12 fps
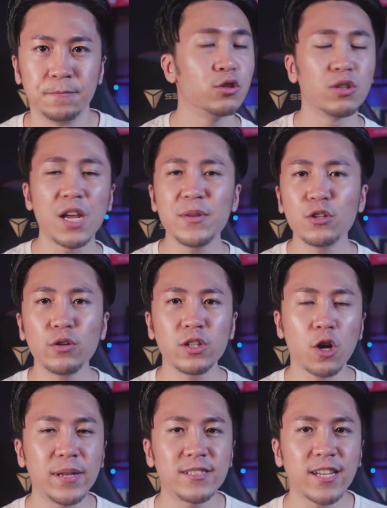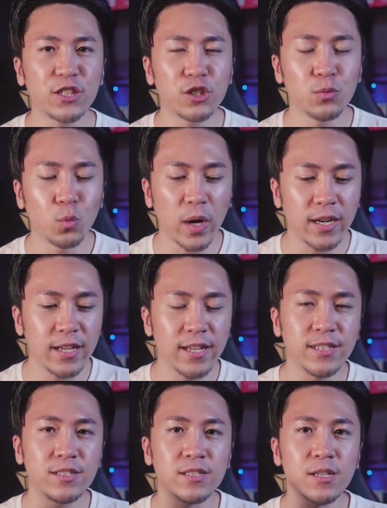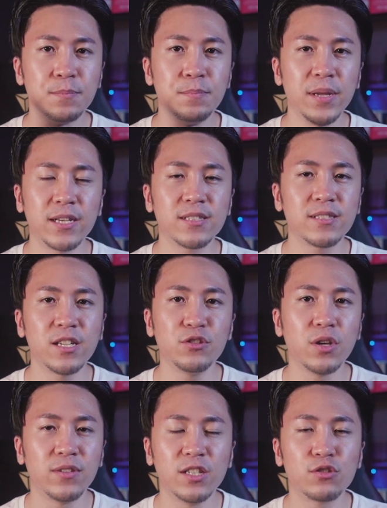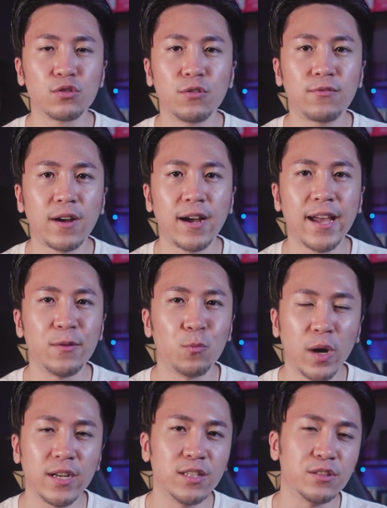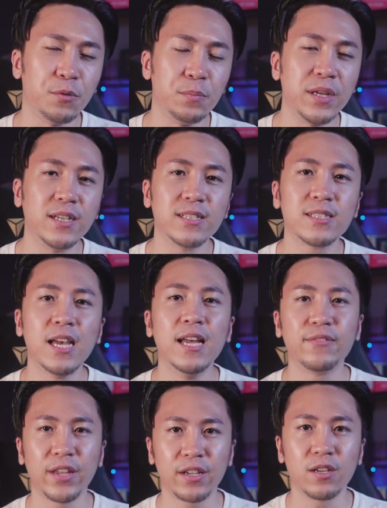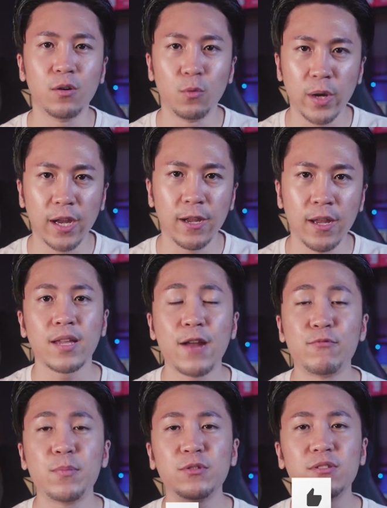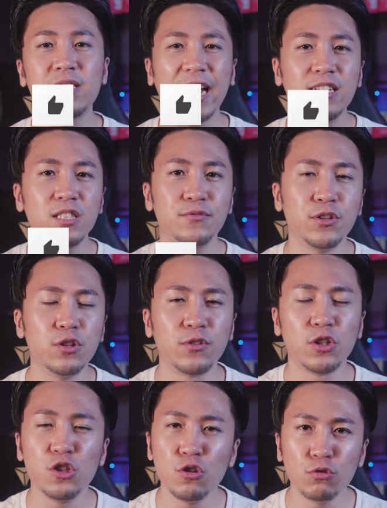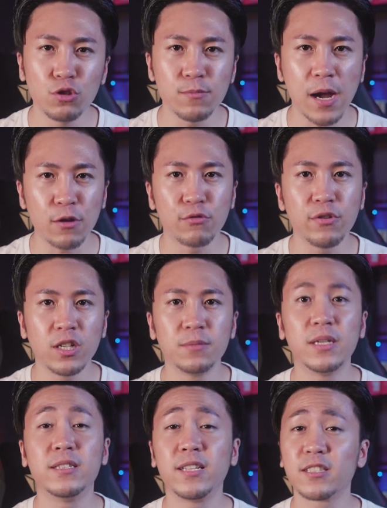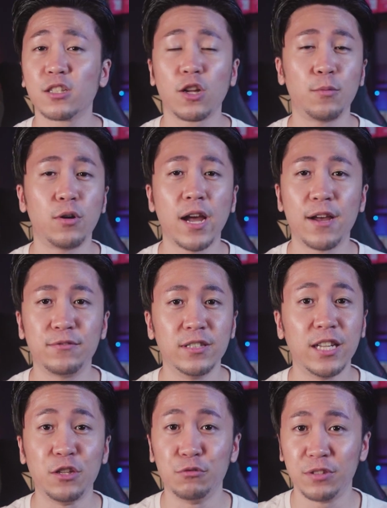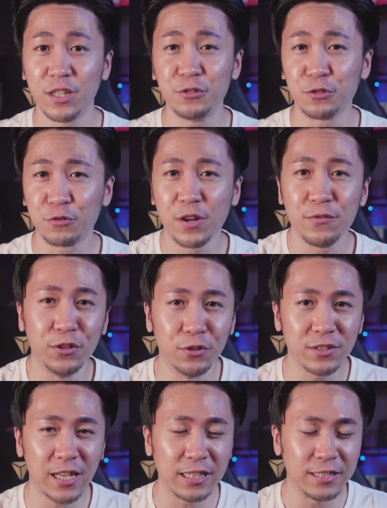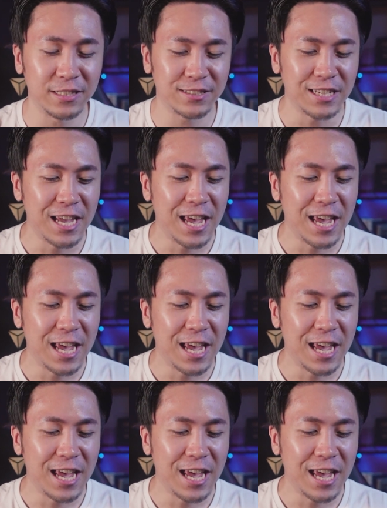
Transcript: So let me know in the comment section what is the biggest thing you have learned so far and what is your biggest takeaway. And remember to like this video for the YouTube algorithm. It takes a lot more effort than you think to create videos like this.